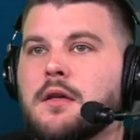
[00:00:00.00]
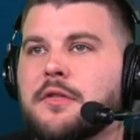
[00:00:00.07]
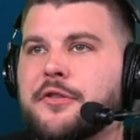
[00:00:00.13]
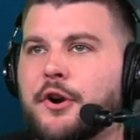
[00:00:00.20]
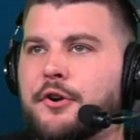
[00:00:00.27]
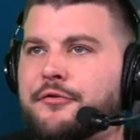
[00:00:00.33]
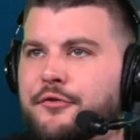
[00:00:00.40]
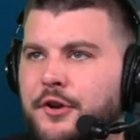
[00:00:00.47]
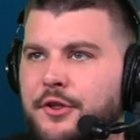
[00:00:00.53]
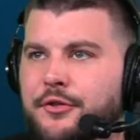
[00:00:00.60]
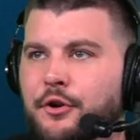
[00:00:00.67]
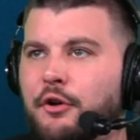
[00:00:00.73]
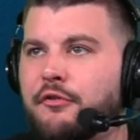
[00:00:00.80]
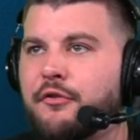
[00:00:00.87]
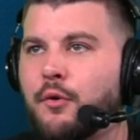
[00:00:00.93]
Third free
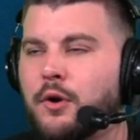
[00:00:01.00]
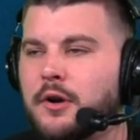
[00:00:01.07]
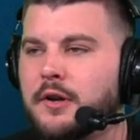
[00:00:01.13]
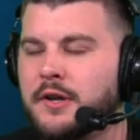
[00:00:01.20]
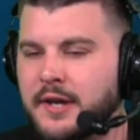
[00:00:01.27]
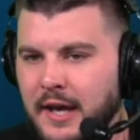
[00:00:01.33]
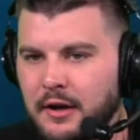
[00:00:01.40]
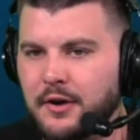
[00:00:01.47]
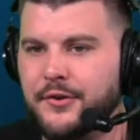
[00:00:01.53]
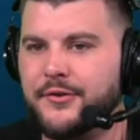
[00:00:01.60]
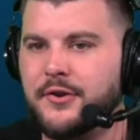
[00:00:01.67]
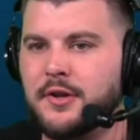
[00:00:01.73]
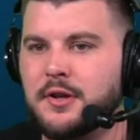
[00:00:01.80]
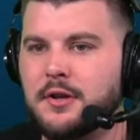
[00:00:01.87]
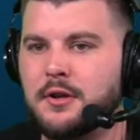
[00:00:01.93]
throw for
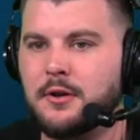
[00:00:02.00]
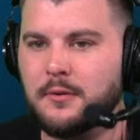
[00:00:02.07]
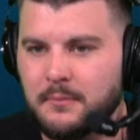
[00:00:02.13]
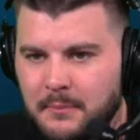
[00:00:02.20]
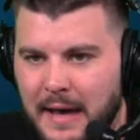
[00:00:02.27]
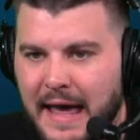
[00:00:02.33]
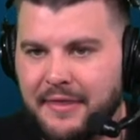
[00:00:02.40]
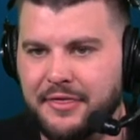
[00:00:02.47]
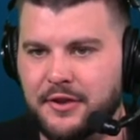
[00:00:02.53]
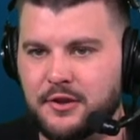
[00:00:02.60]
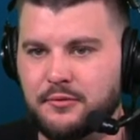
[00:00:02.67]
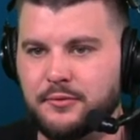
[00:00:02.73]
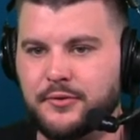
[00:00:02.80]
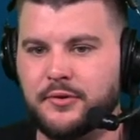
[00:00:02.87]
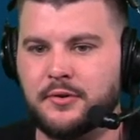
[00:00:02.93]
Garrison
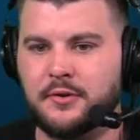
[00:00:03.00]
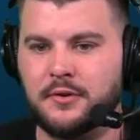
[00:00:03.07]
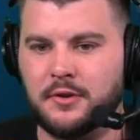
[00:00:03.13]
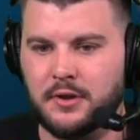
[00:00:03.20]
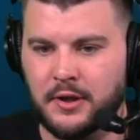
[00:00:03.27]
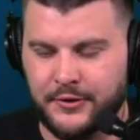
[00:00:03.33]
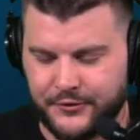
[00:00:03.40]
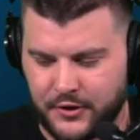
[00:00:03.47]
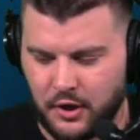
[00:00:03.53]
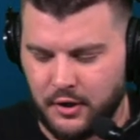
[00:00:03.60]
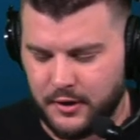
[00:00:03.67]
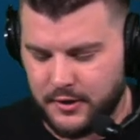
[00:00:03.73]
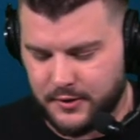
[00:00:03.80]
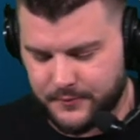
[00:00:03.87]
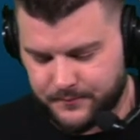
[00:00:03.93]
Matthews is
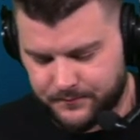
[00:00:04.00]
good.